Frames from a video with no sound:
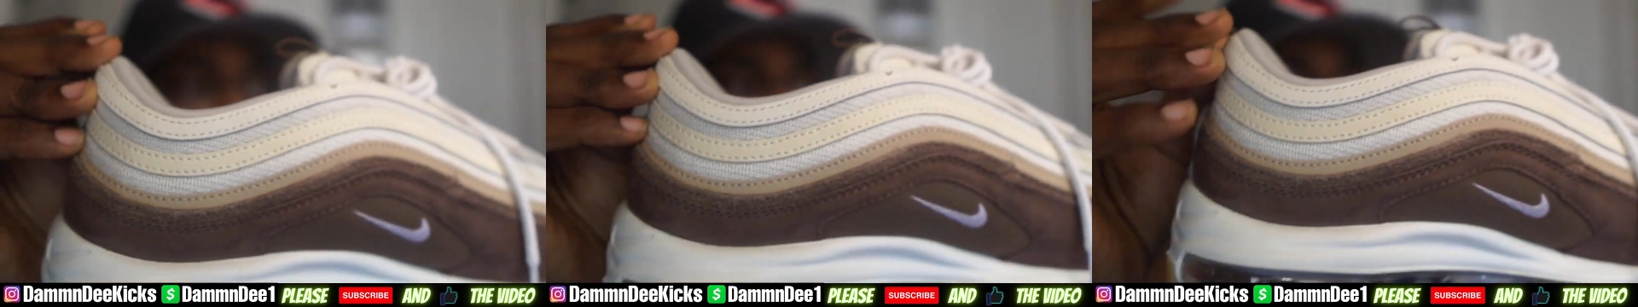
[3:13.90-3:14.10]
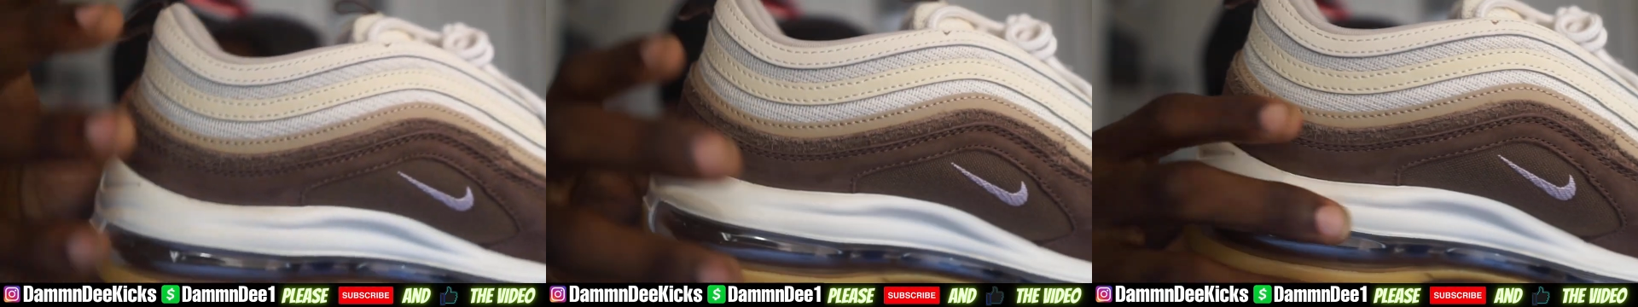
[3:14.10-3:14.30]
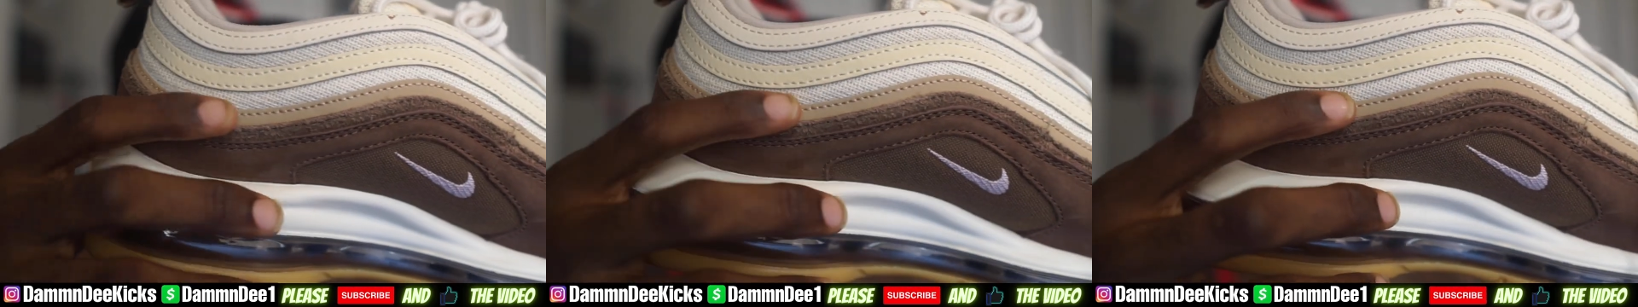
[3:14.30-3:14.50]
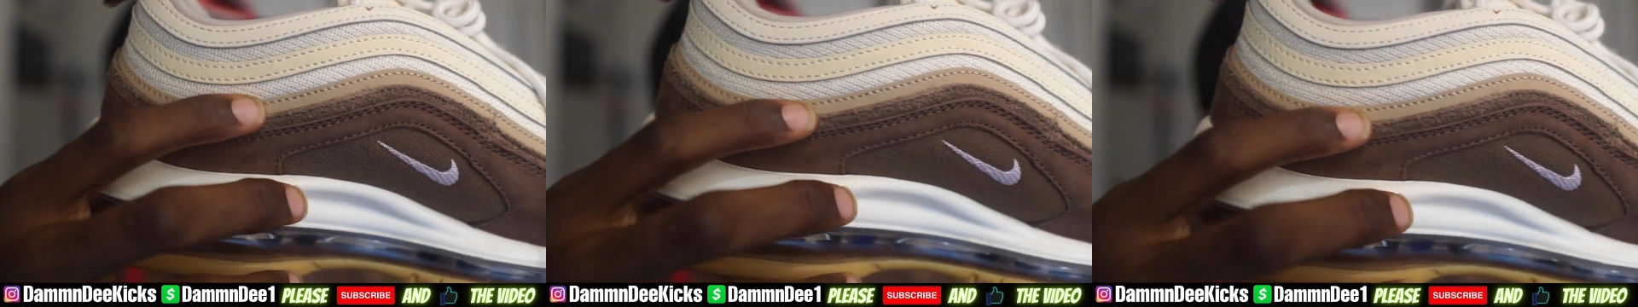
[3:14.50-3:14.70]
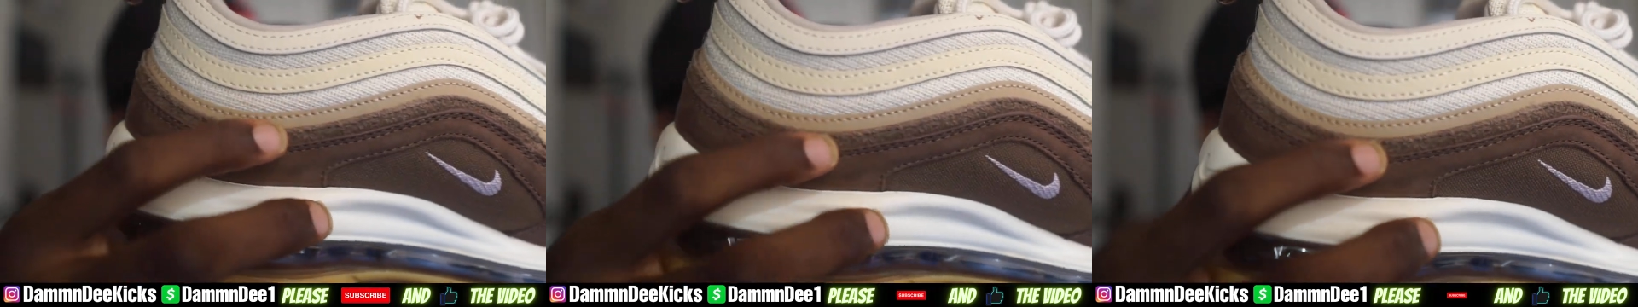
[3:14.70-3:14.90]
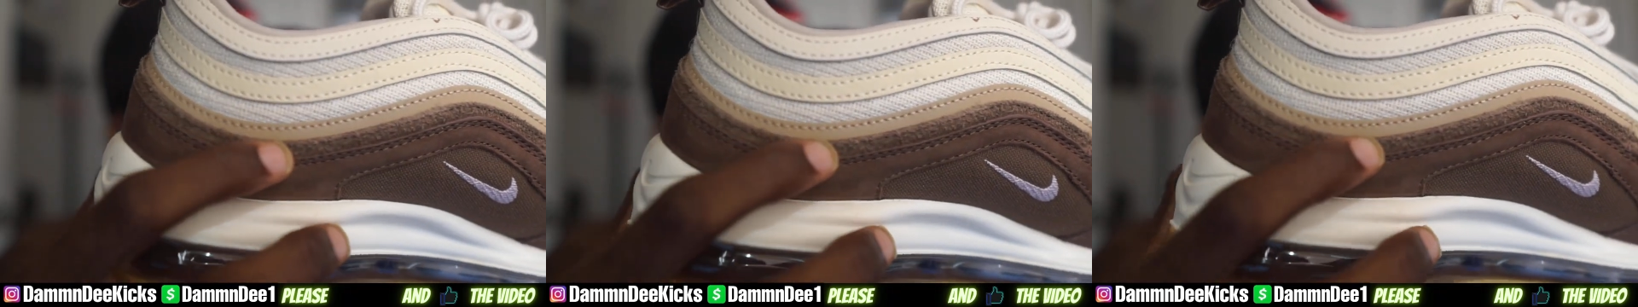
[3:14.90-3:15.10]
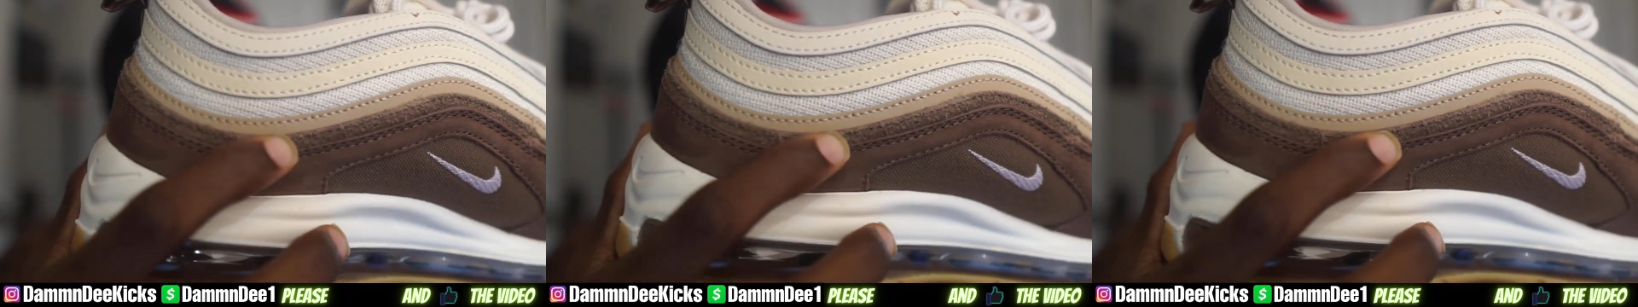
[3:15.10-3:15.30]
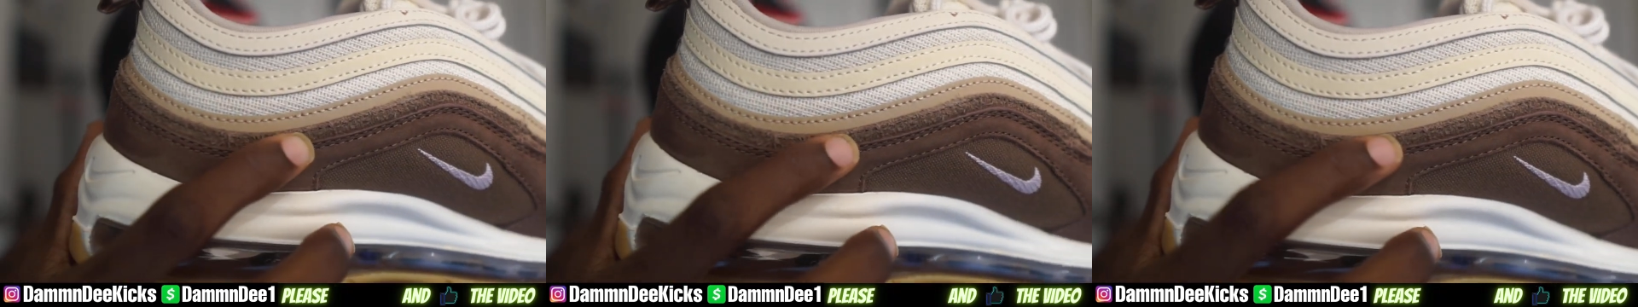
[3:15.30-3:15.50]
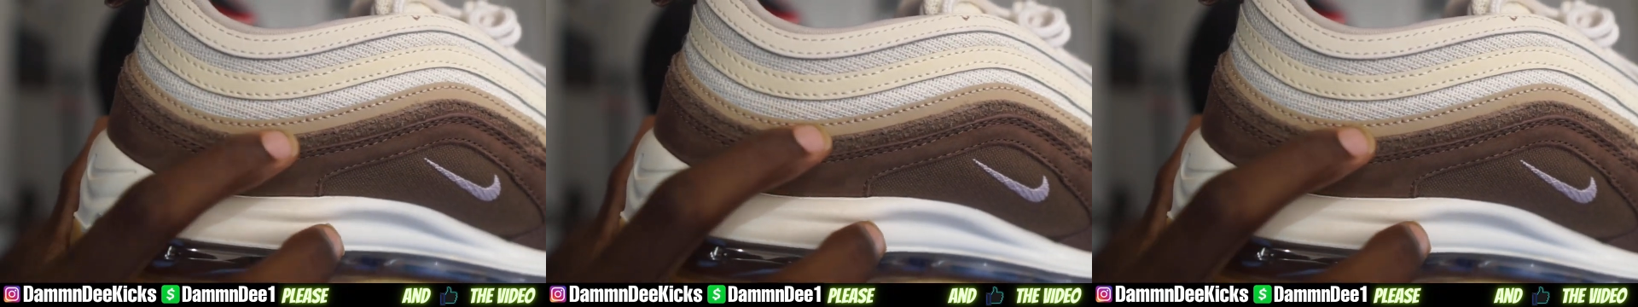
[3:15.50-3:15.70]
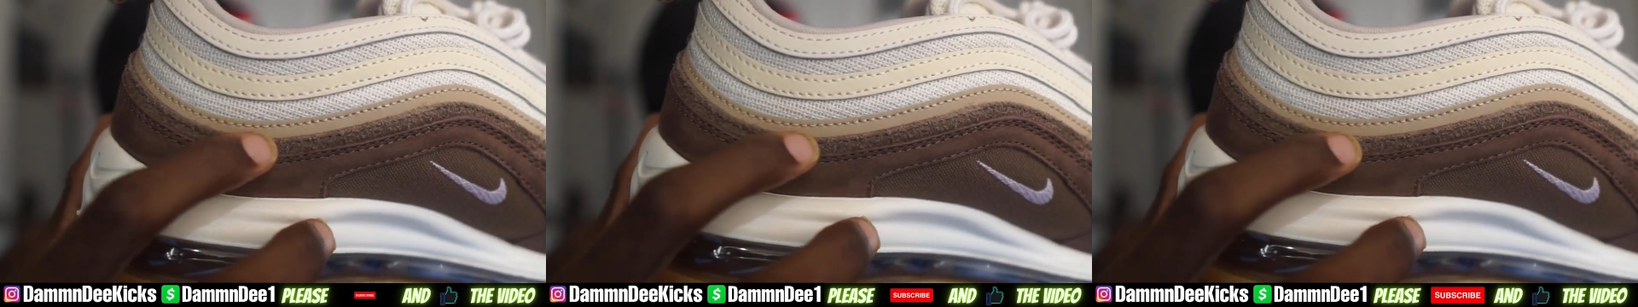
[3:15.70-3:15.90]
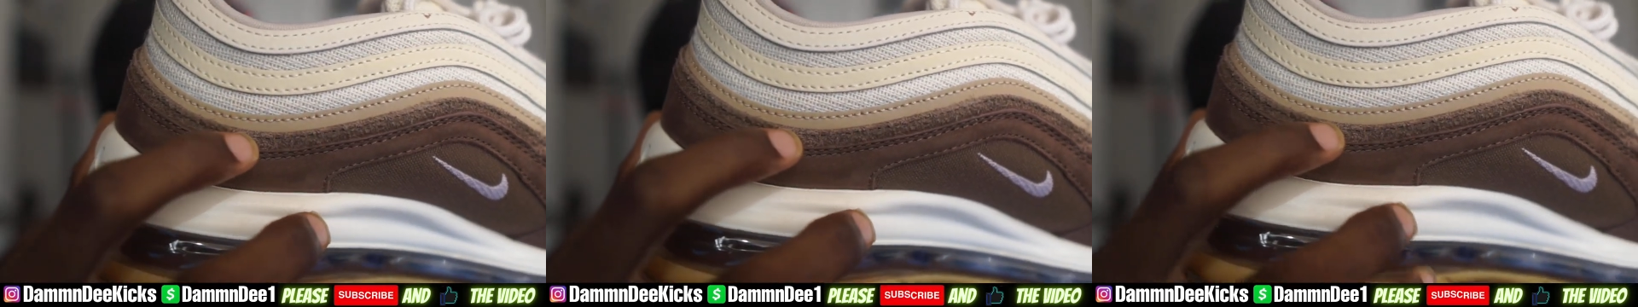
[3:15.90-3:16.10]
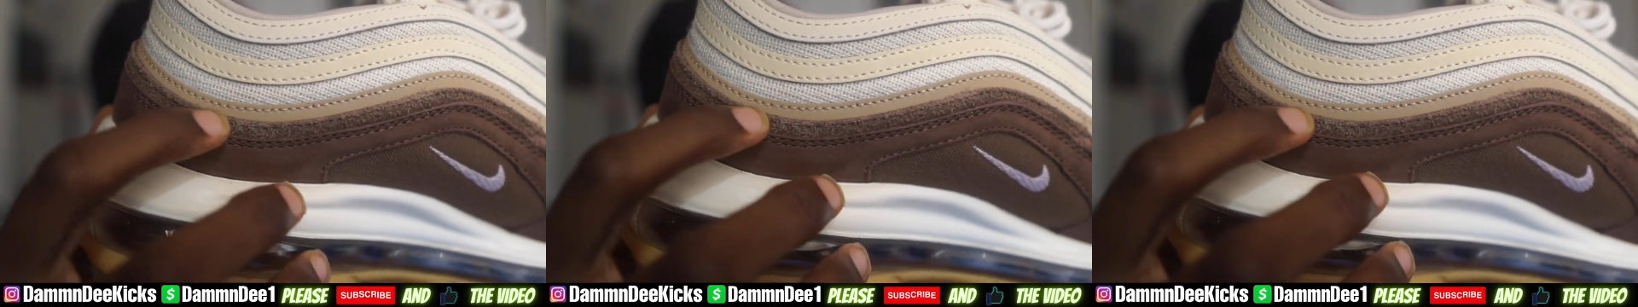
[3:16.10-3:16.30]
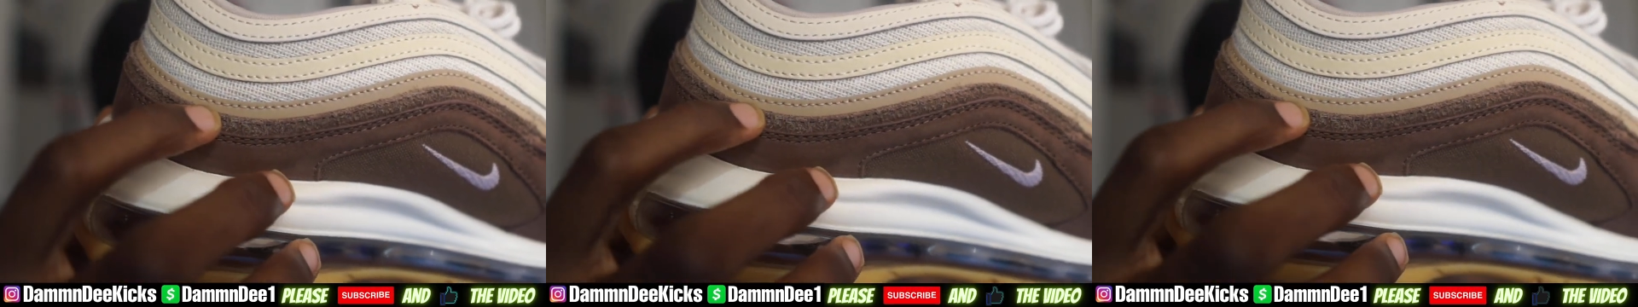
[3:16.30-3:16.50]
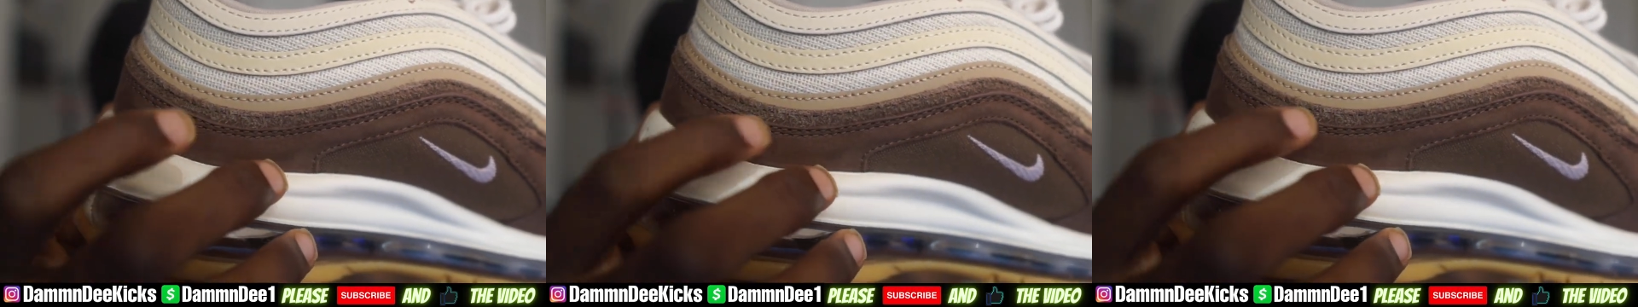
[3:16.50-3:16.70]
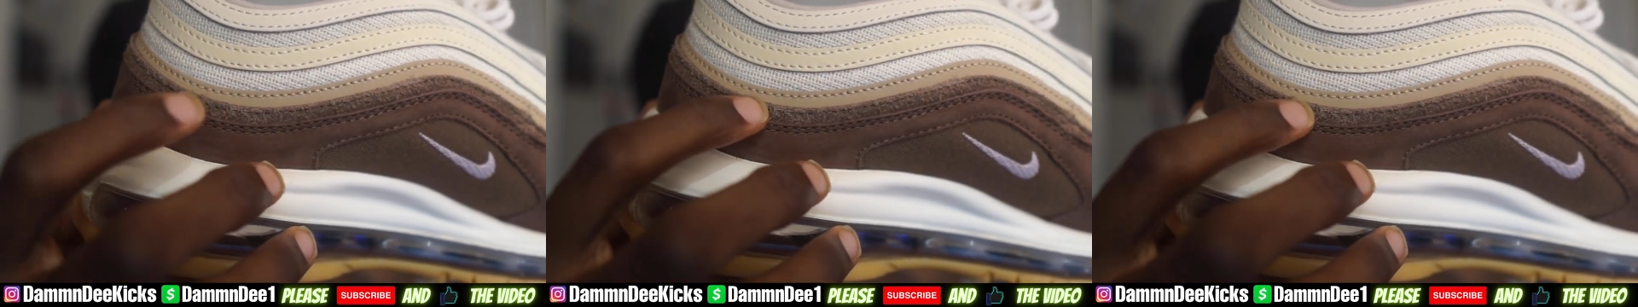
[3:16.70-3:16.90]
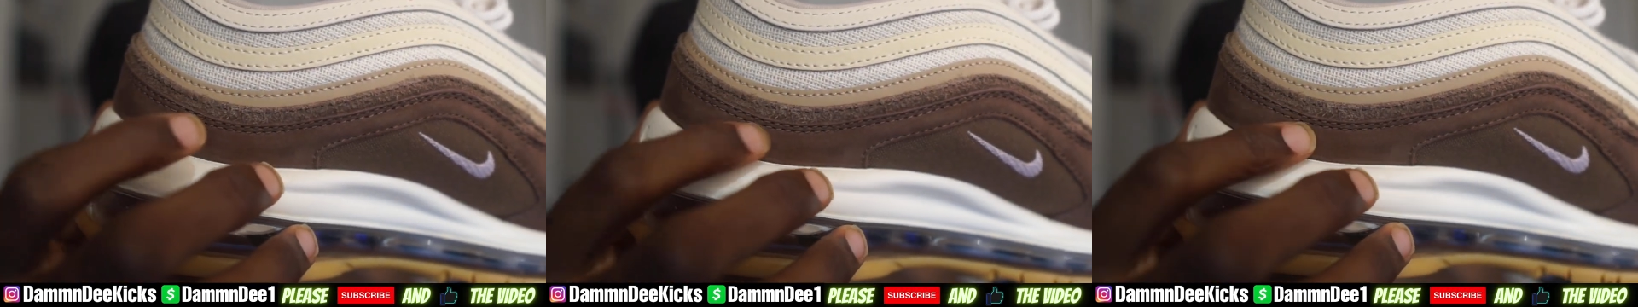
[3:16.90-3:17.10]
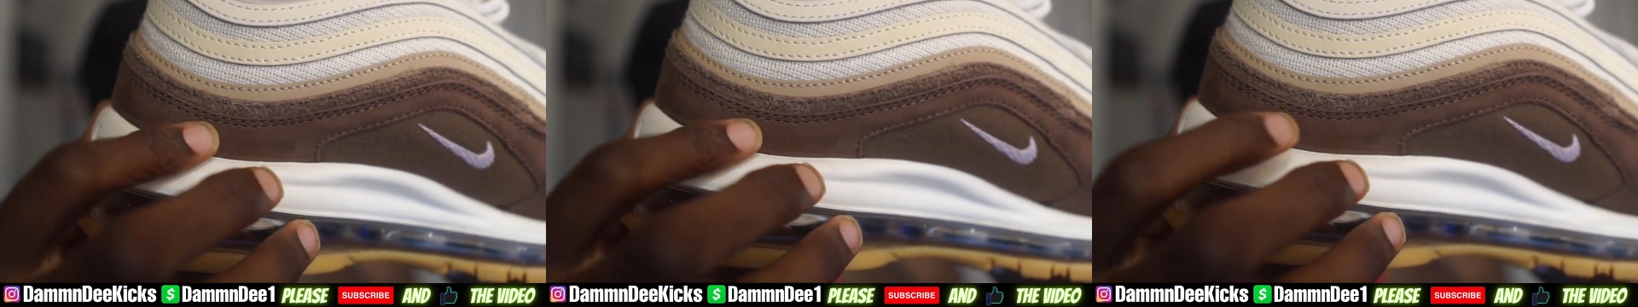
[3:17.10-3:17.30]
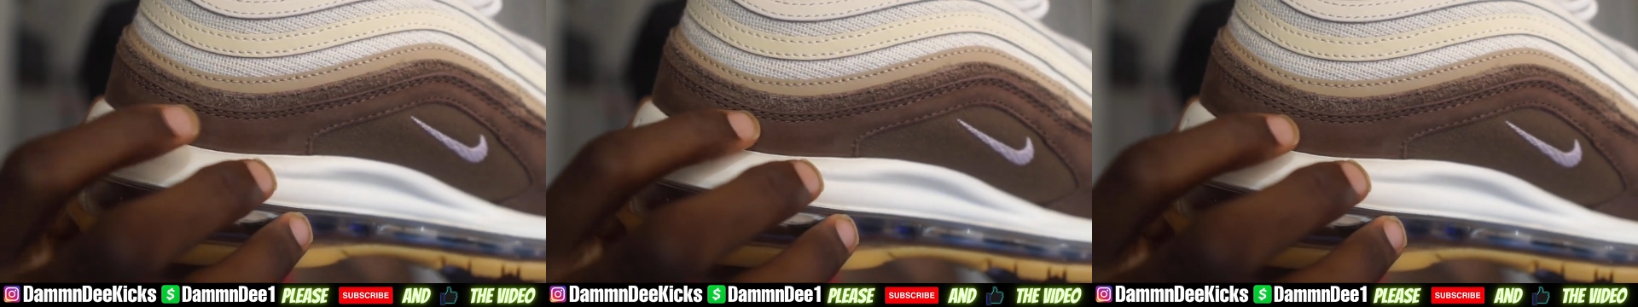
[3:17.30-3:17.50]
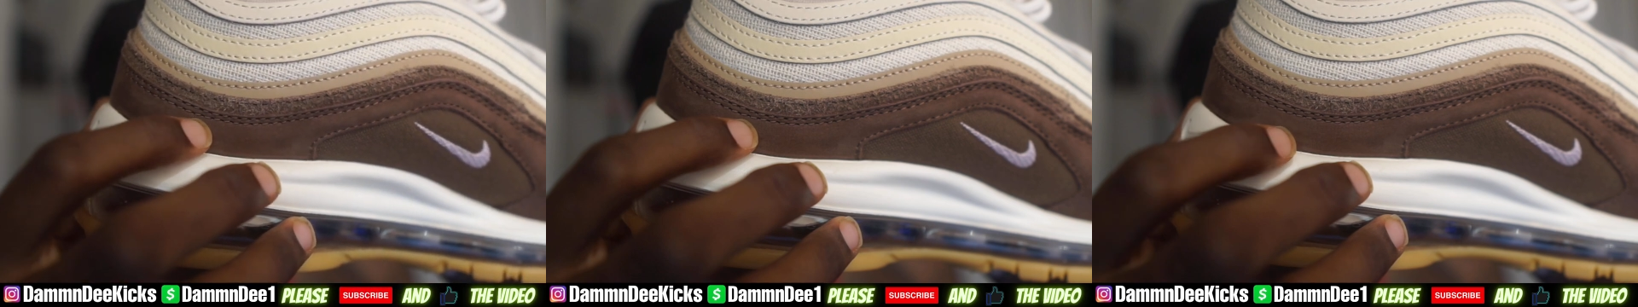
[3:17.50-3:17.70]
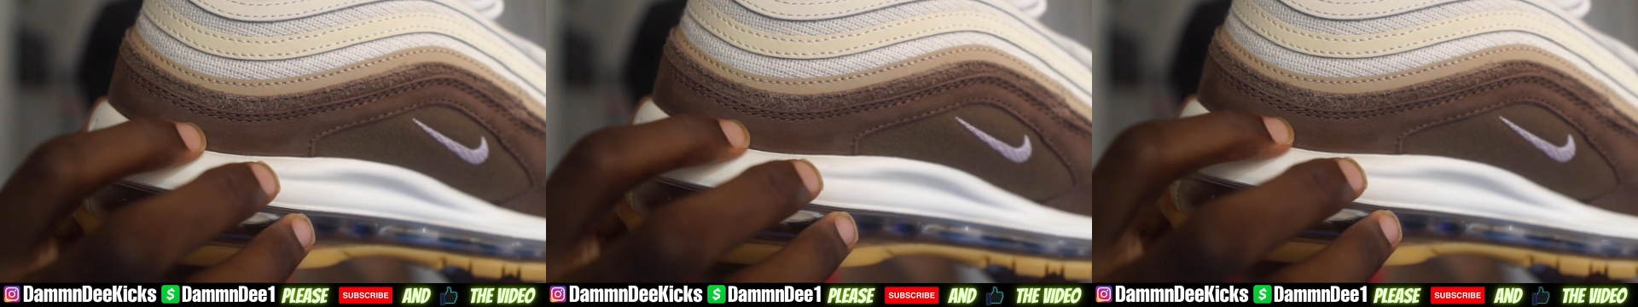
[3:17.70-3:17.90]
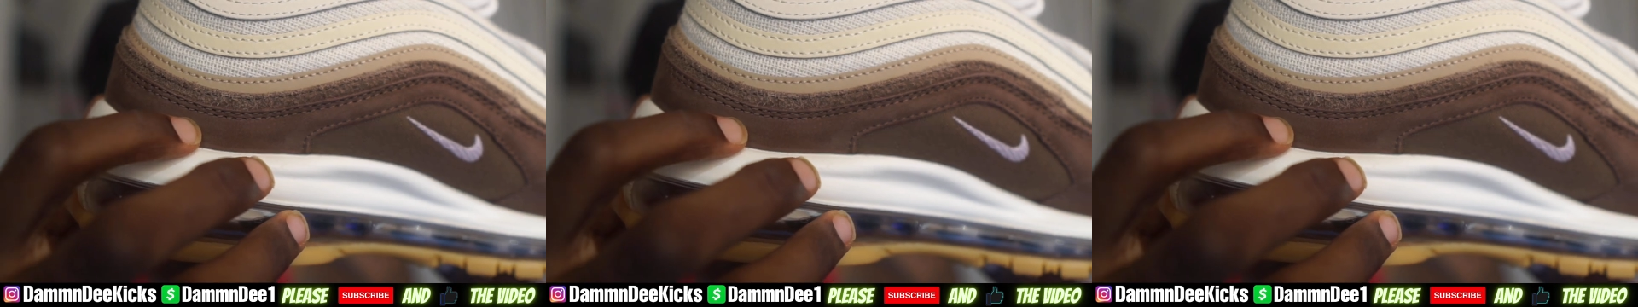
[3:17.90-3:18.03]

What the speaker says: (no speaker visible)